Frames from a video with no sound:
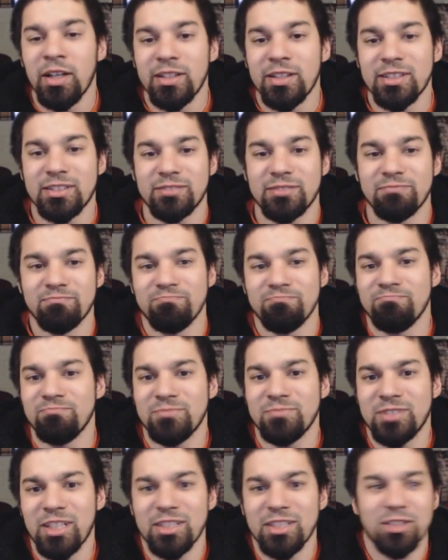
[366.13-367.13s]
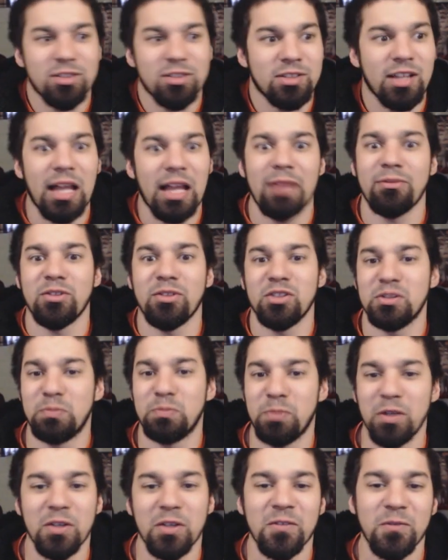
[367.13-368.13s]
Just says her clavicle is
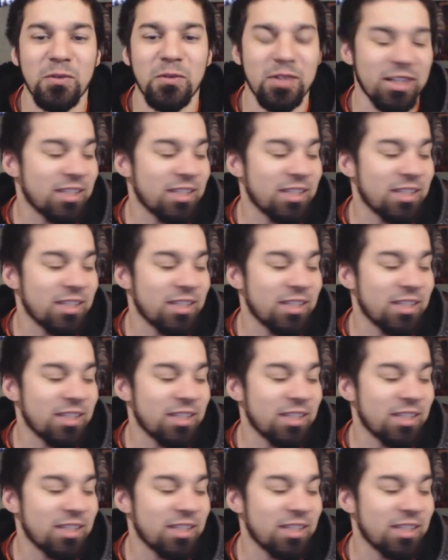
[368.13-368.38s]
beautiful.